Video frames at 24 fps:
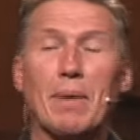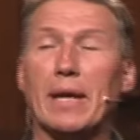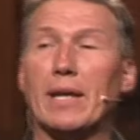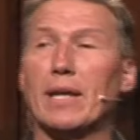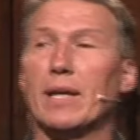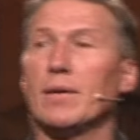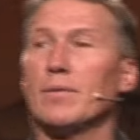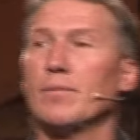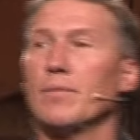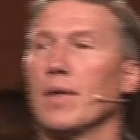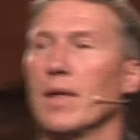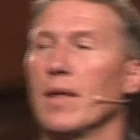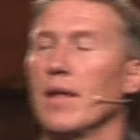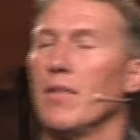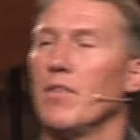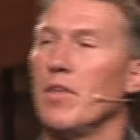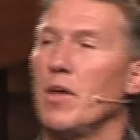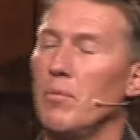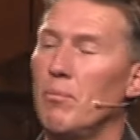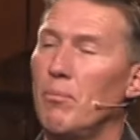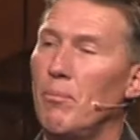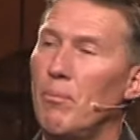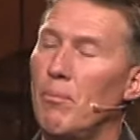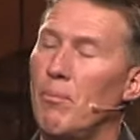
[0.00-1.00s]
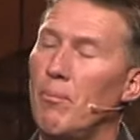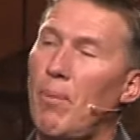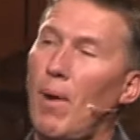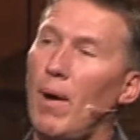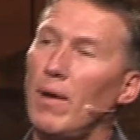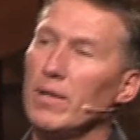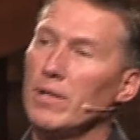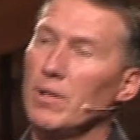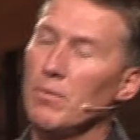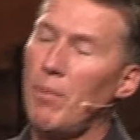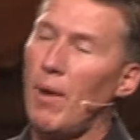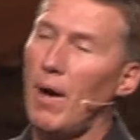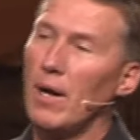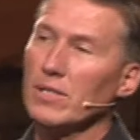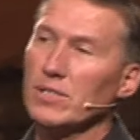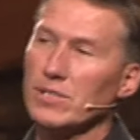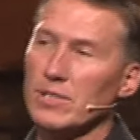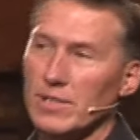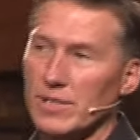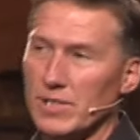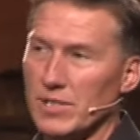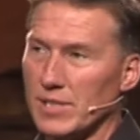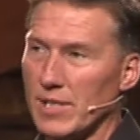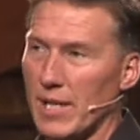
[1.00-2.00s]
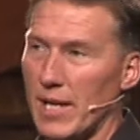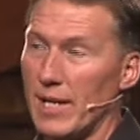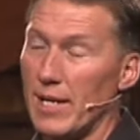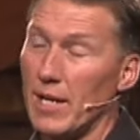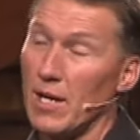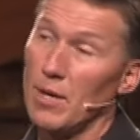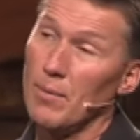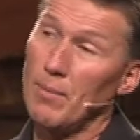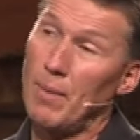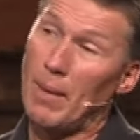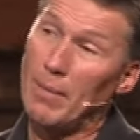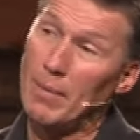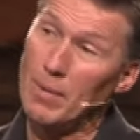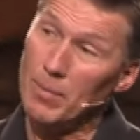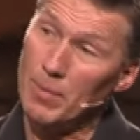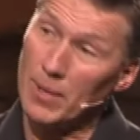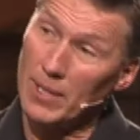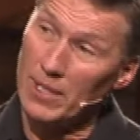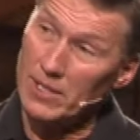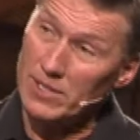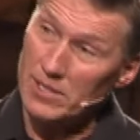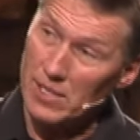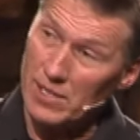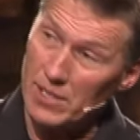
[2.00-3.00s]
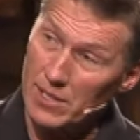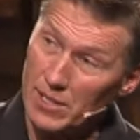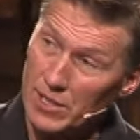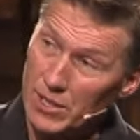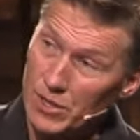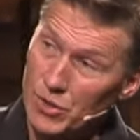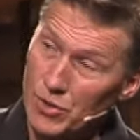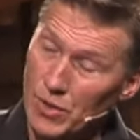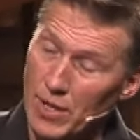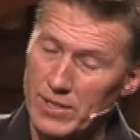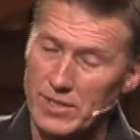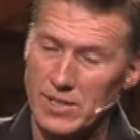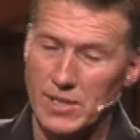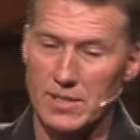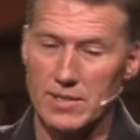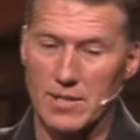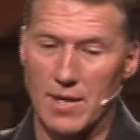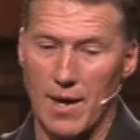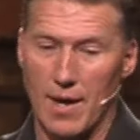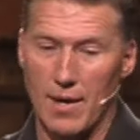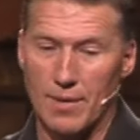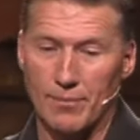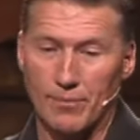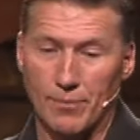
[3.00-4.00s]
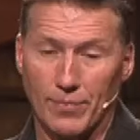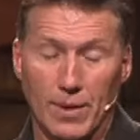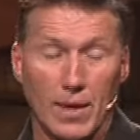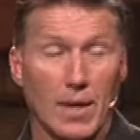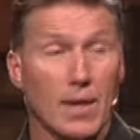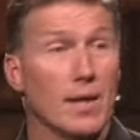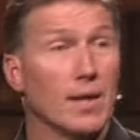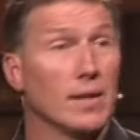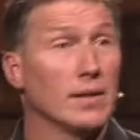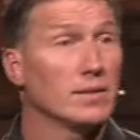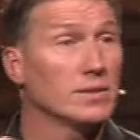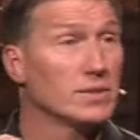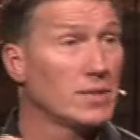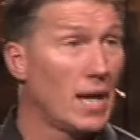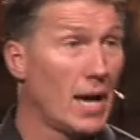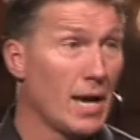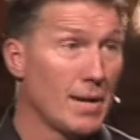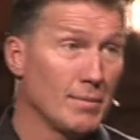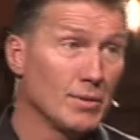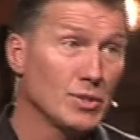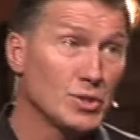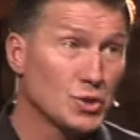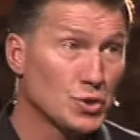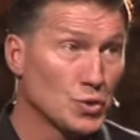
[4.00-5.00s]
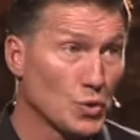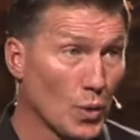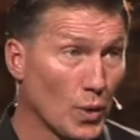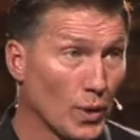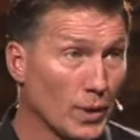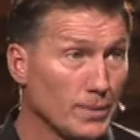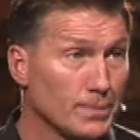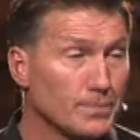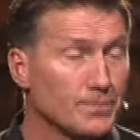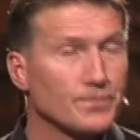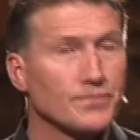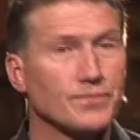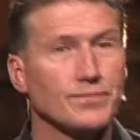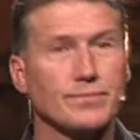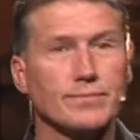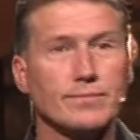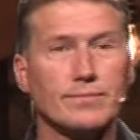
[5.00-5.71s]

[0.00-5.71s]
meaning that Paul the Apostle is saying here, maybe because of the distressing time, time is short,